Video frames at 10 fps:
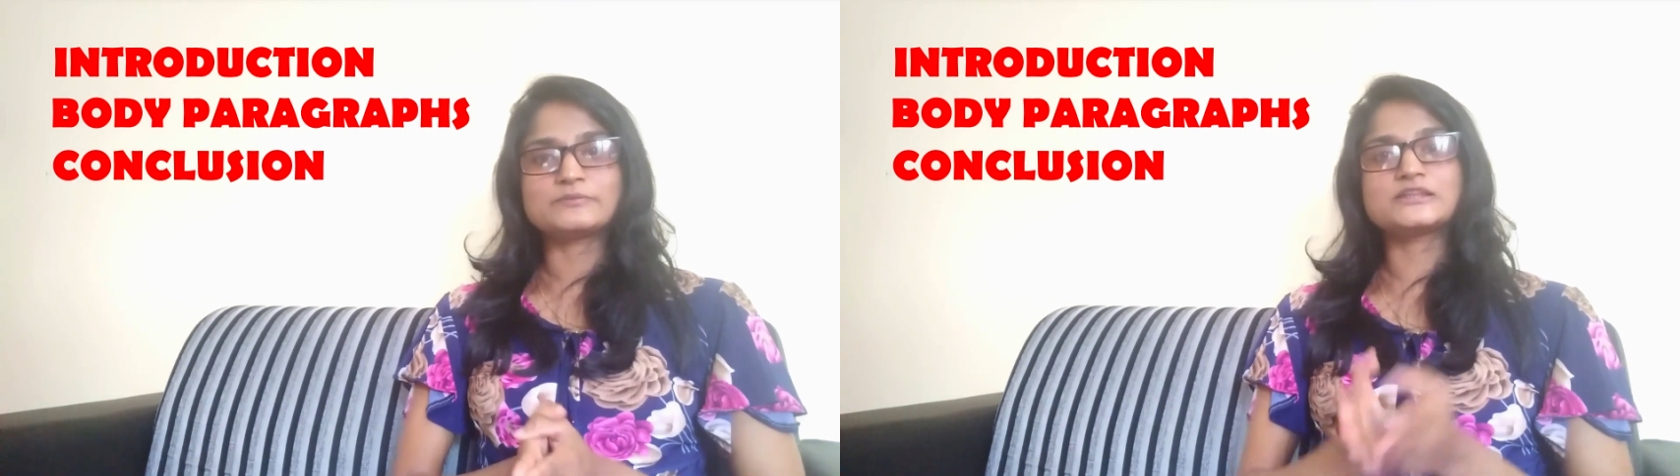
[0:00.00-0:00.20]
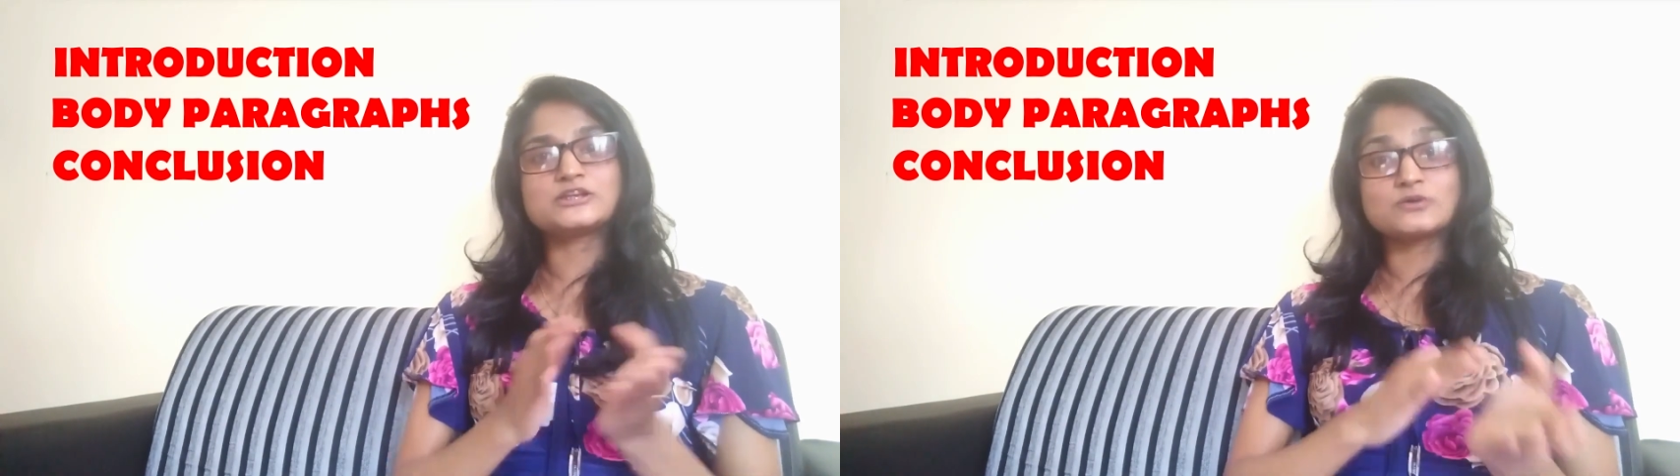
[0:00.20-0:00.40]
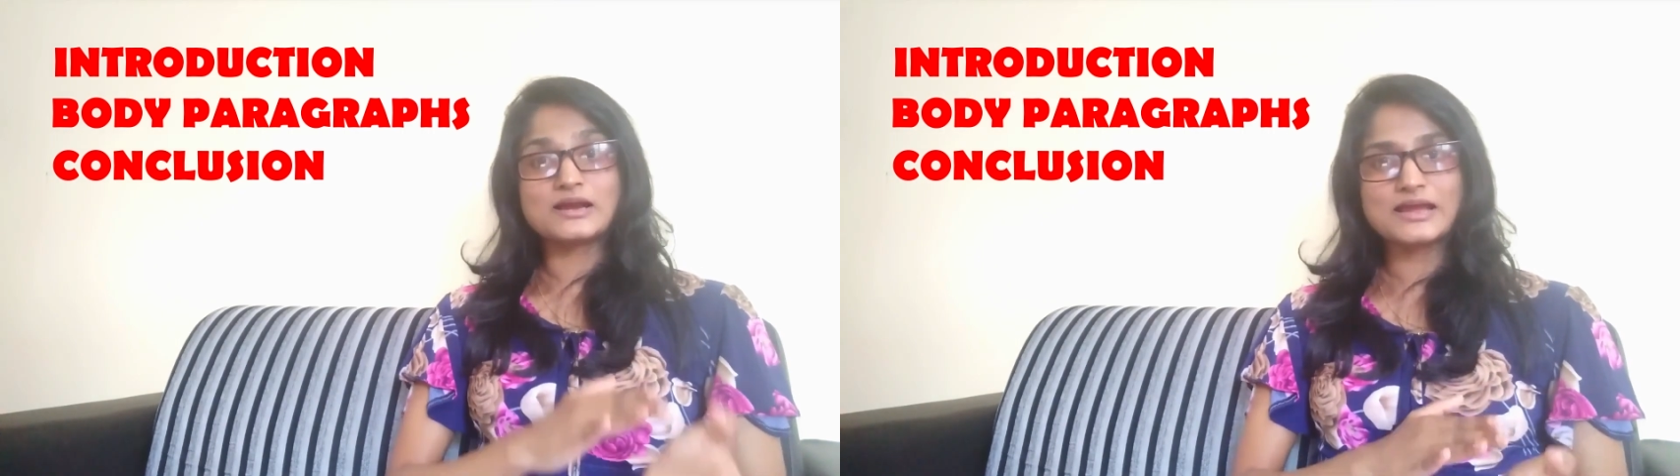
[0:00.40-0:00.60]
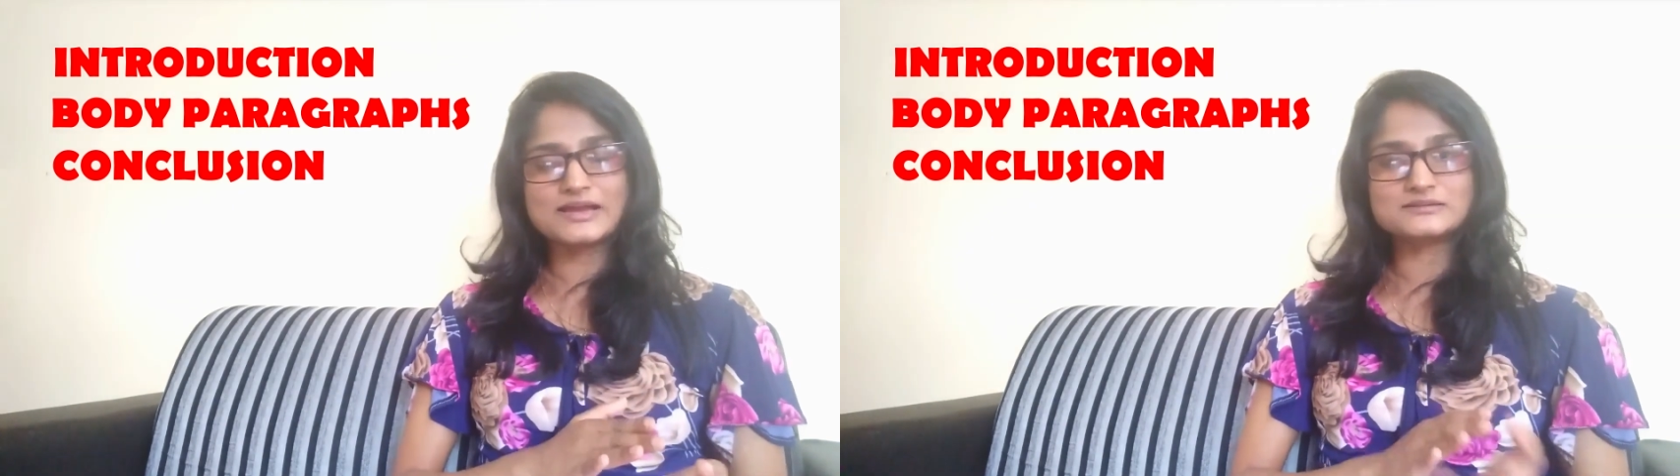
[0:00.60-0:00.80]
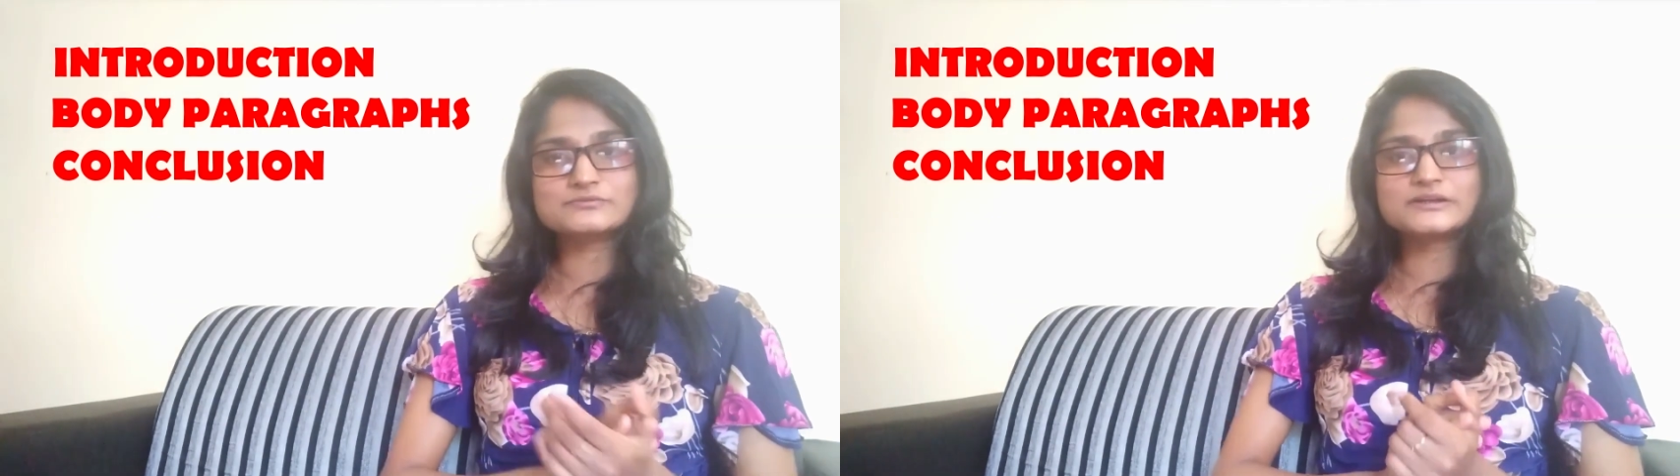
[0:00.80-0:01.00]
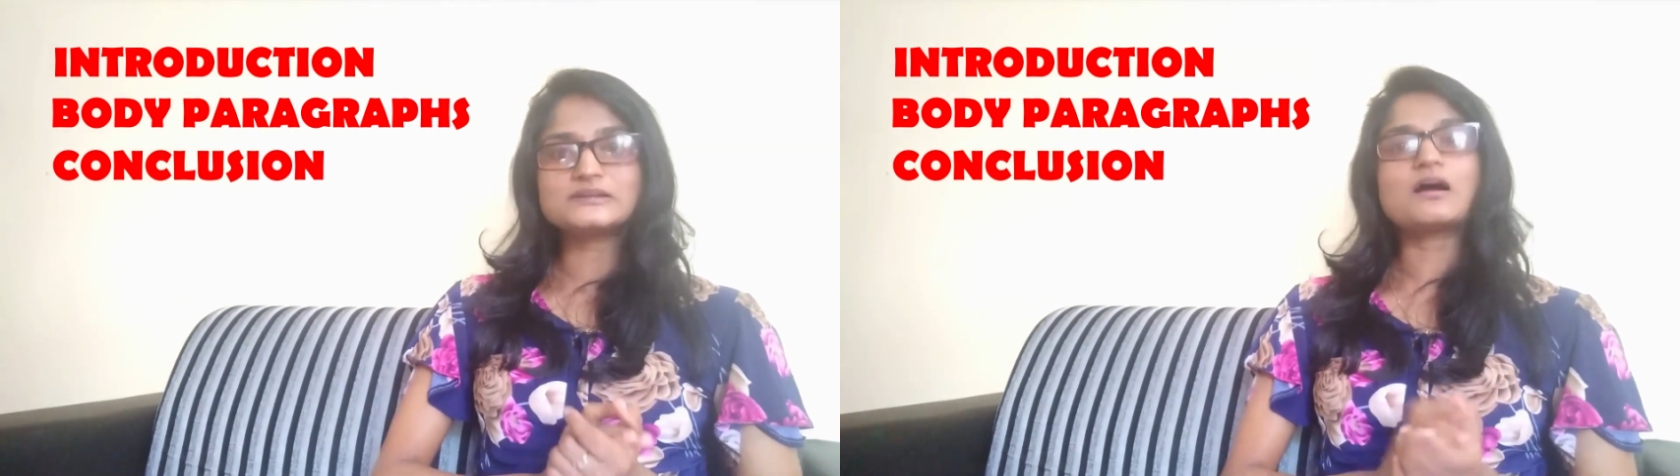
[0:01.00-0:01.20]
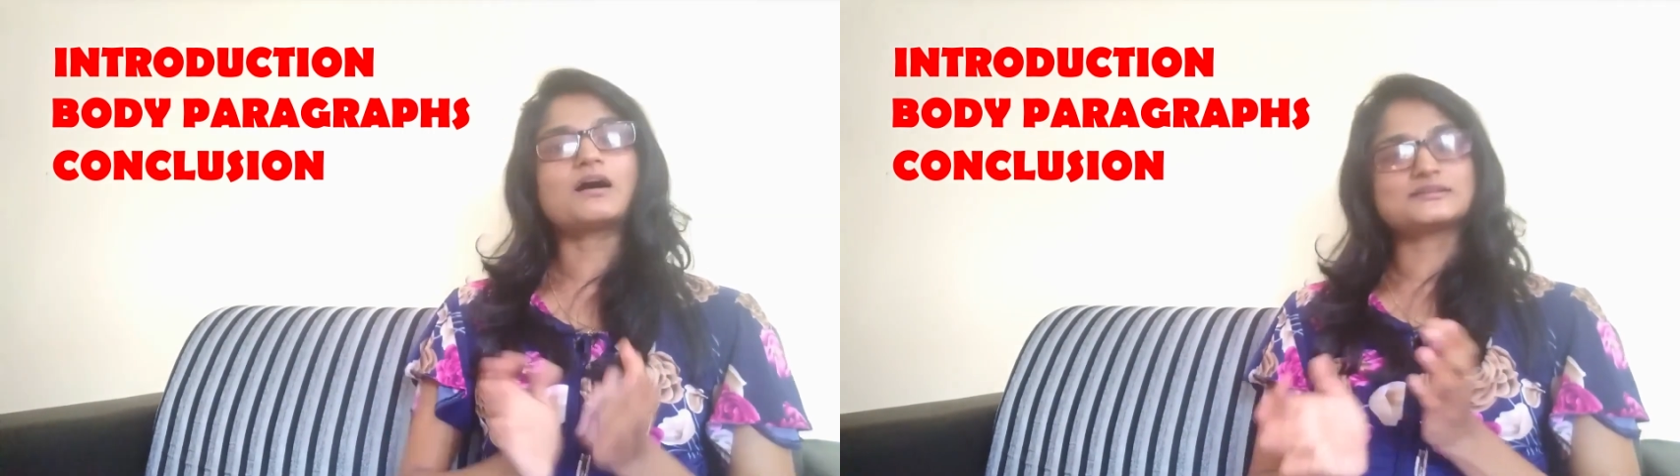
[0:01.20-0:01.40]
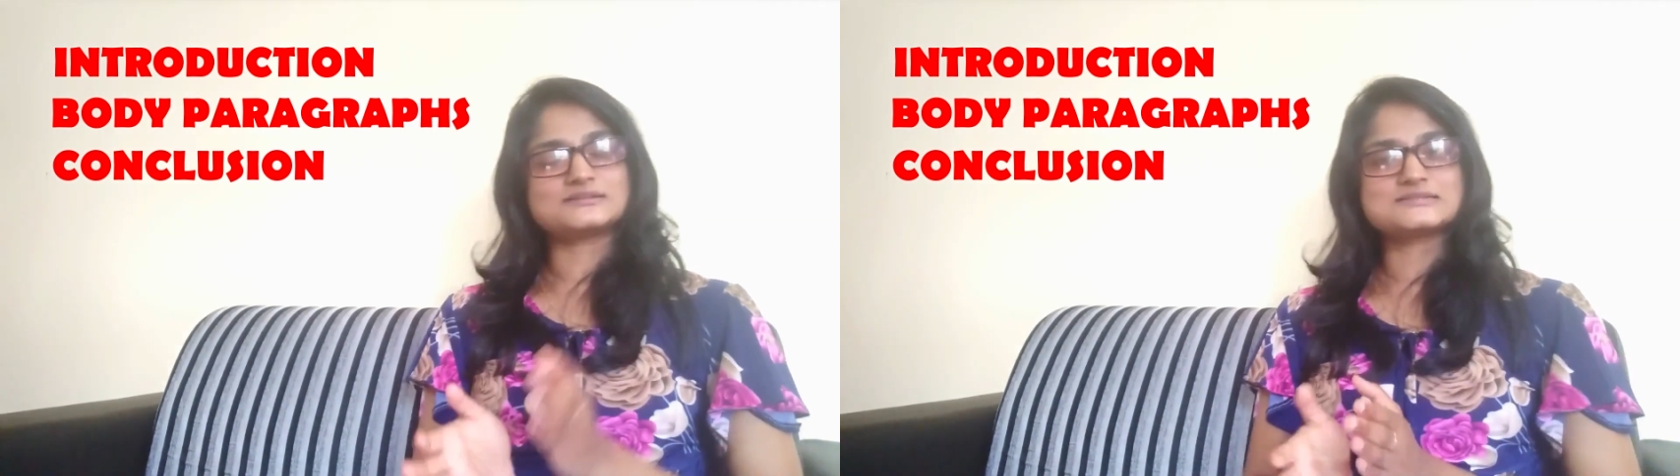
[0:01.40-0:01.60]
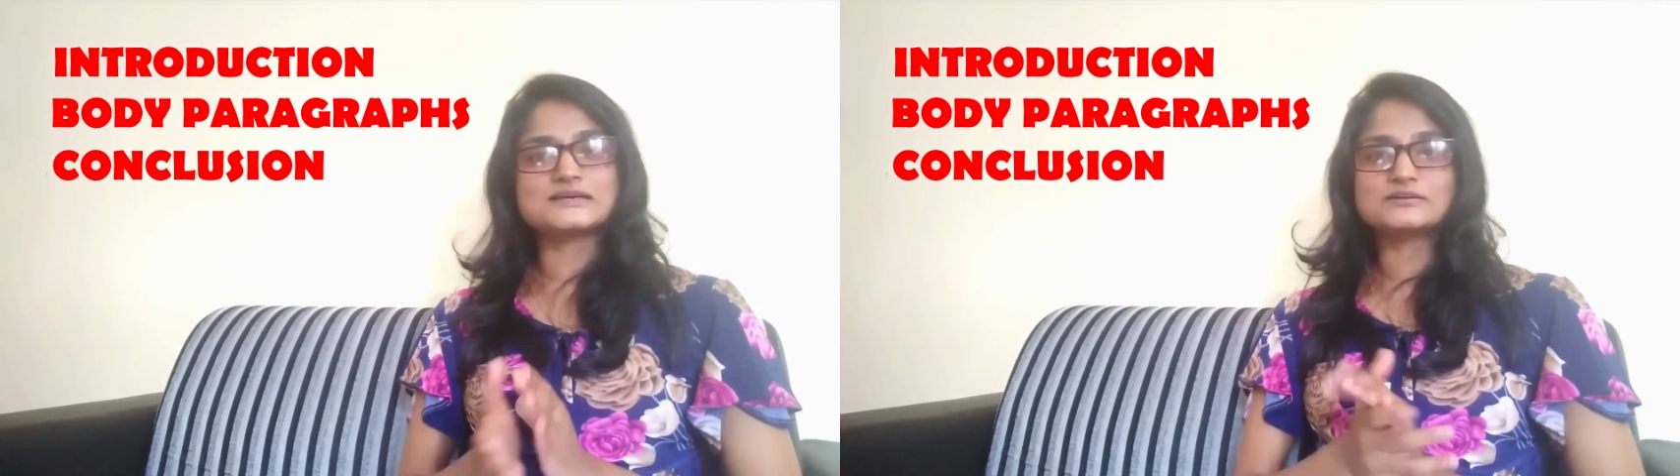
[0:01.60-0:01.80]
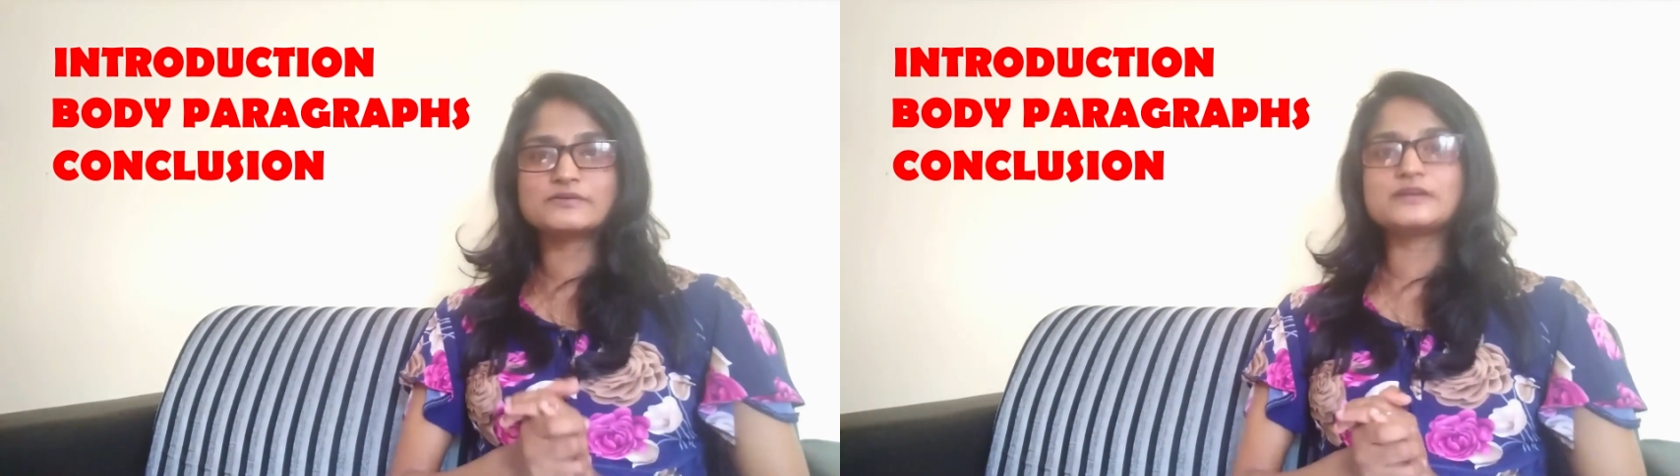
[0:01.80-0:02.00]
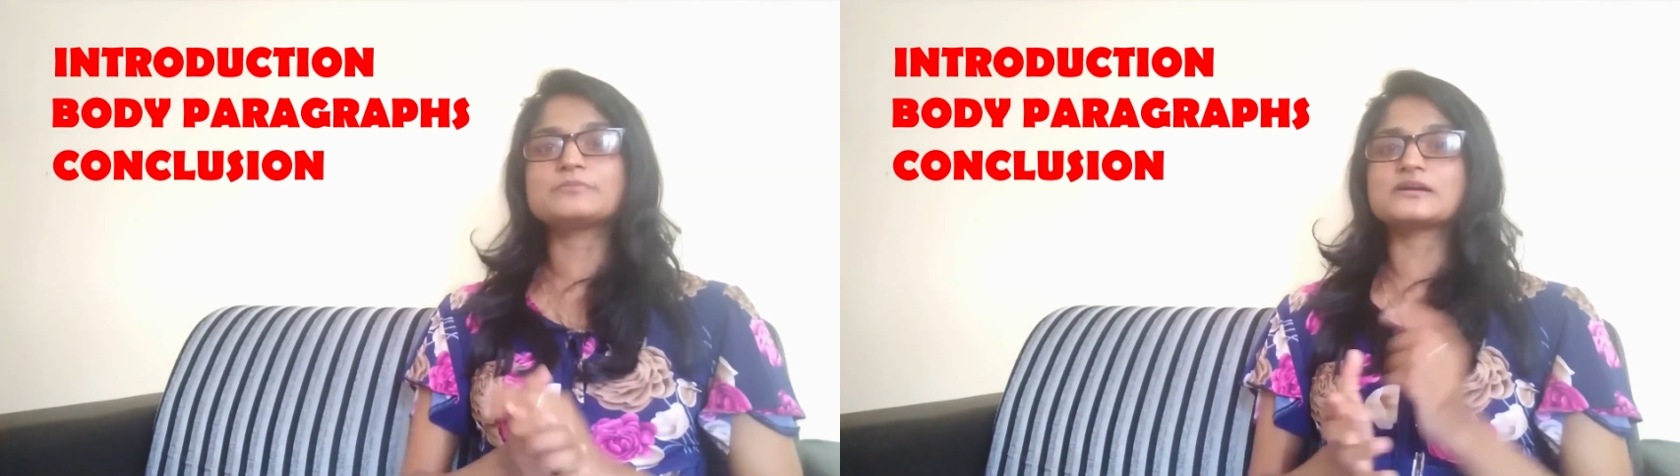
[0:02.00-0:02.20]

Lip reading: whether you are agreeing or disagreeing,